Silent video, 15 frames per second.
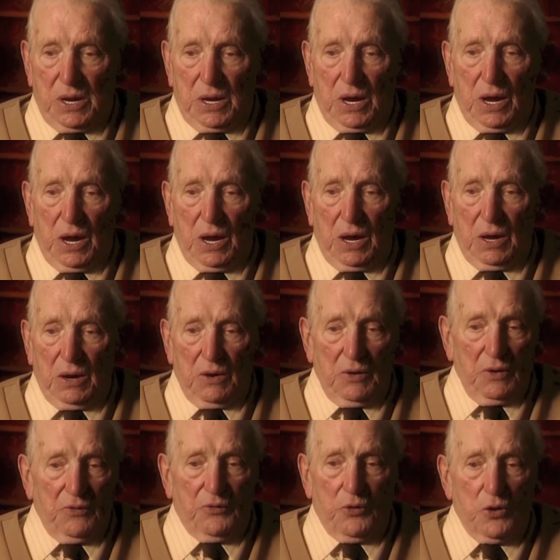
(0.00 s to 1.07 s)

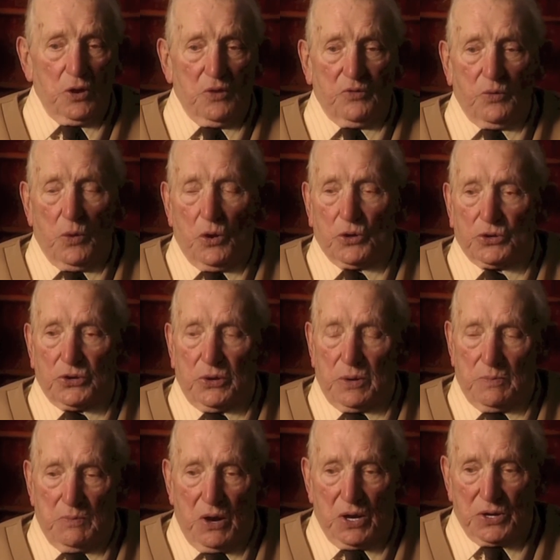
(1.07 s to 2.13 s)
full of water
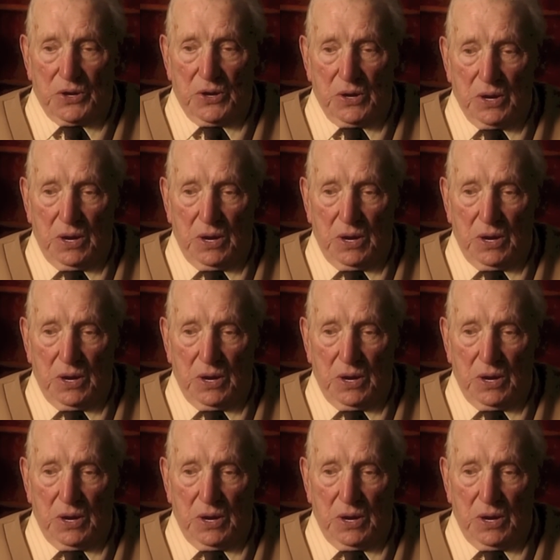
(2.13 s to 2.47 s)
and mud.